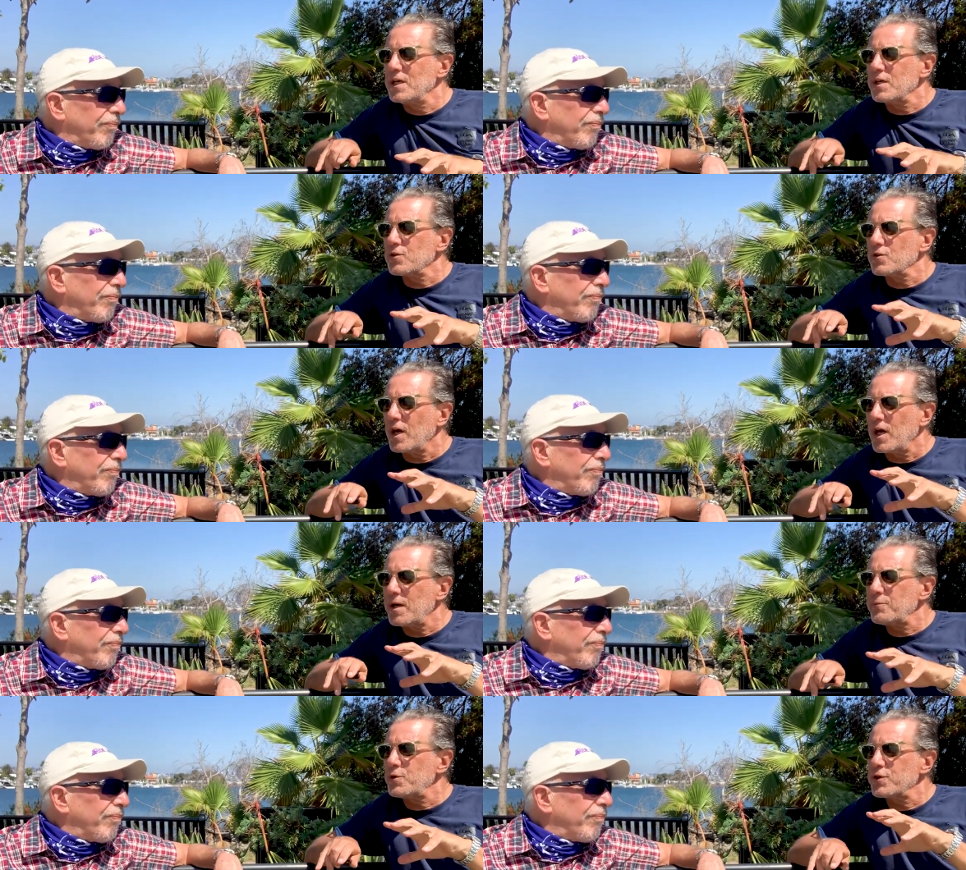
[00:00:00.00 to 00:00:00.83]
Speaker 1: Because
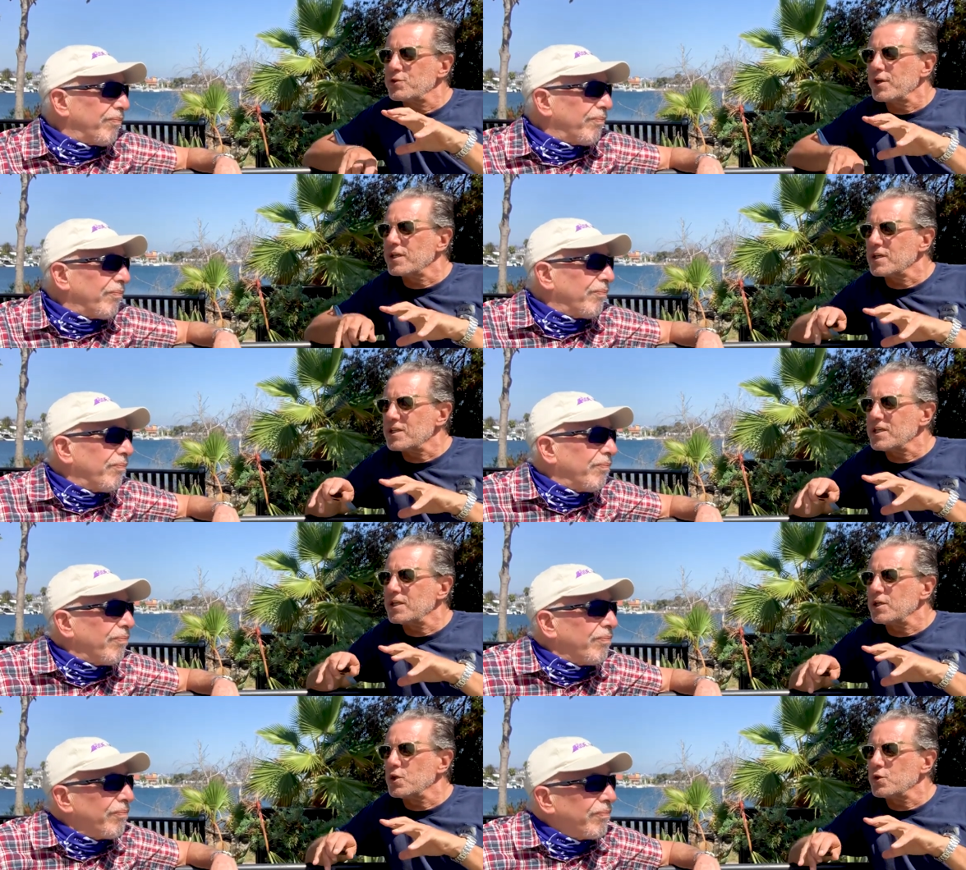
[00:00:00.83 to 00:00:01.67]
I'm really trying to
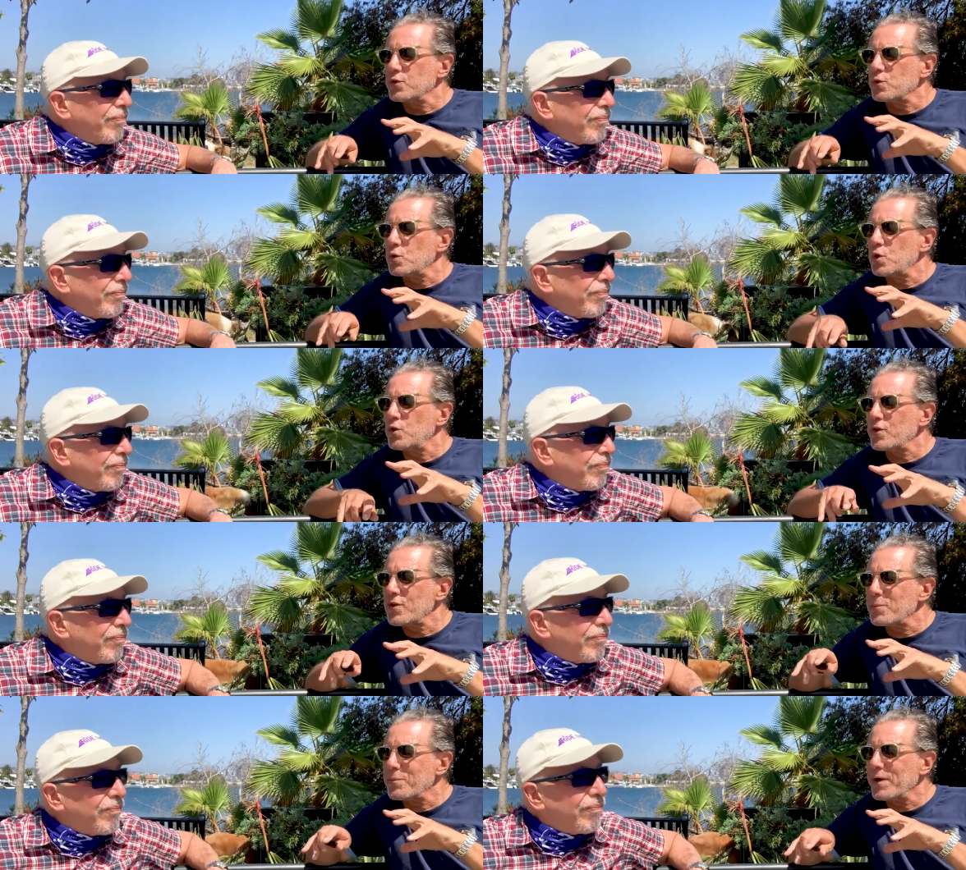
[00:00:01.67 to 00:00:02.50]
decode the role
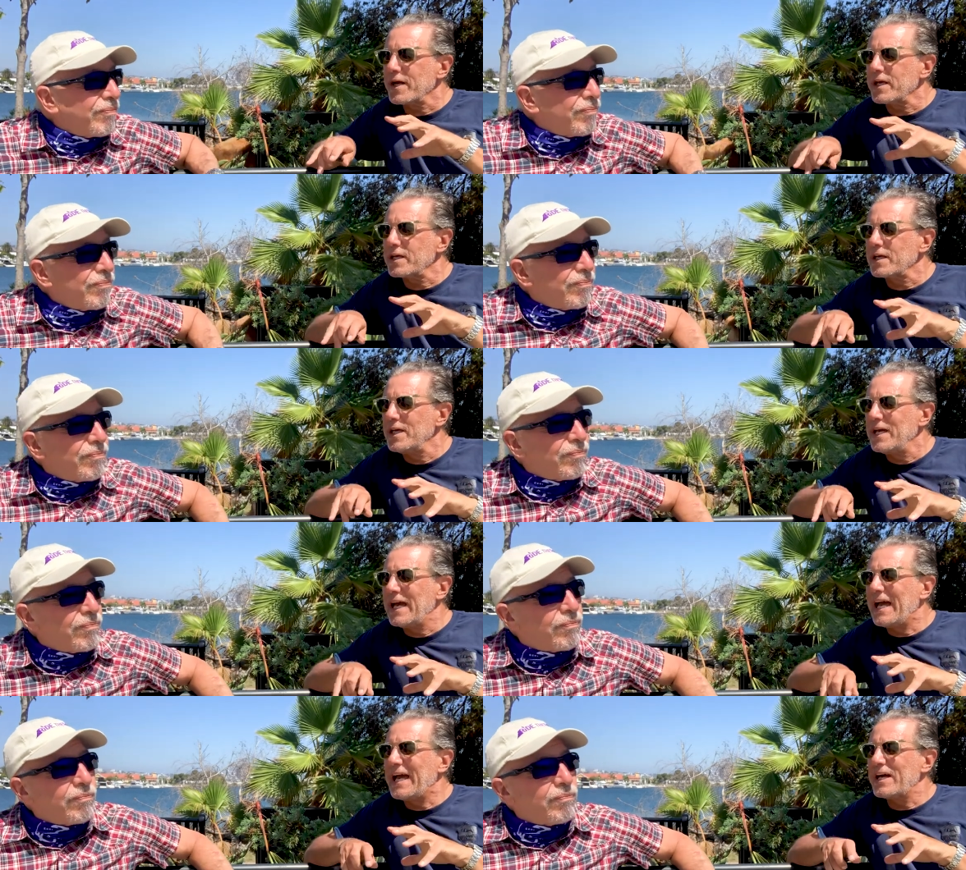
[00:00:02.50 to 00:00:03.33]
of the bike
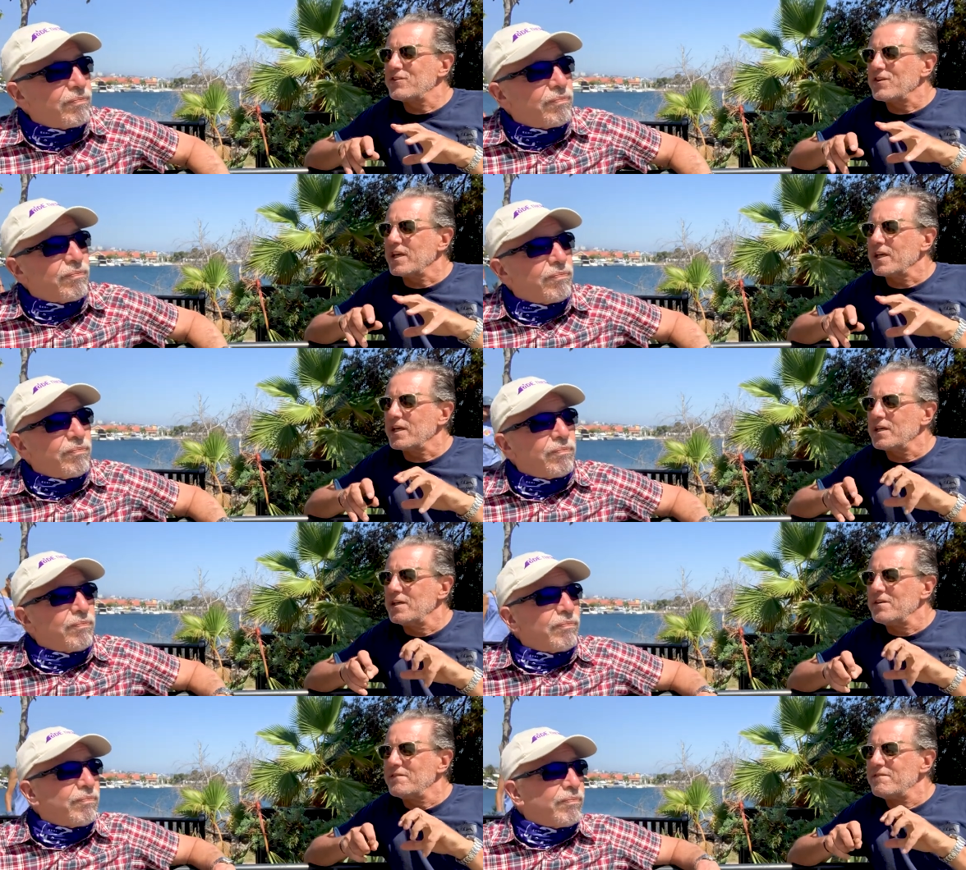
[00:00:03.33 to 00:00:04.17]
as a
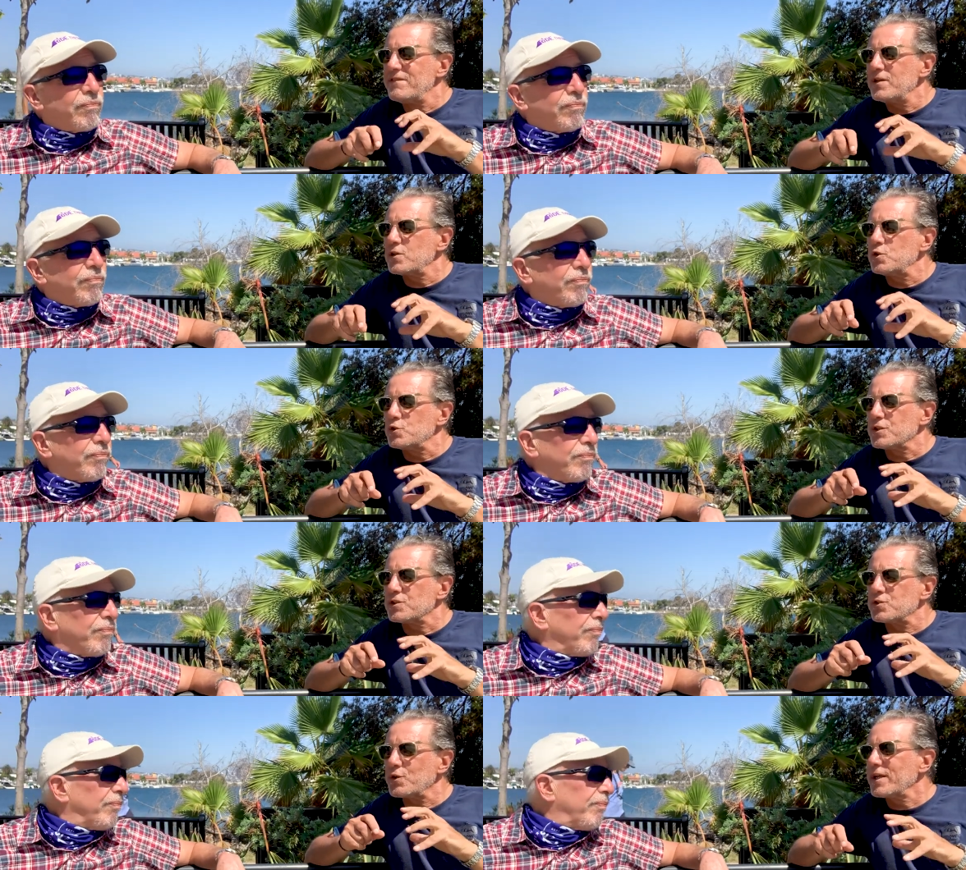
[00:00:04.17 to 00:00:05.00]
vehicle
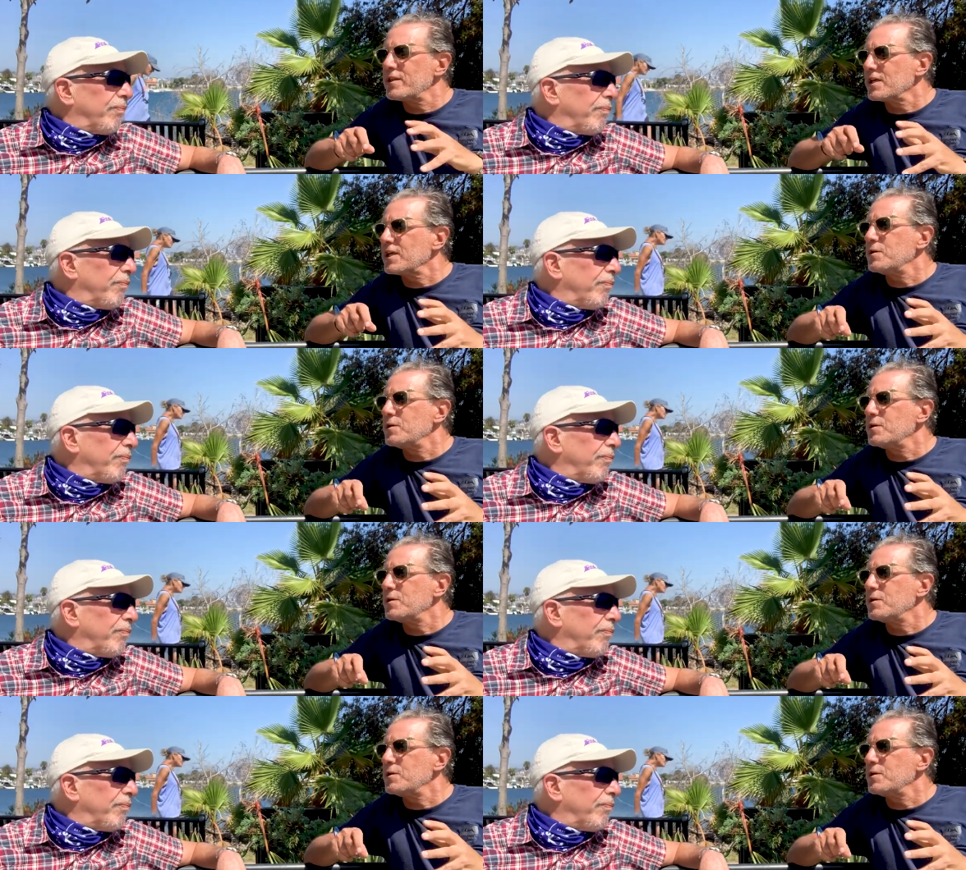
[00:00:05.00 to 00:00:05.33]
to strengthen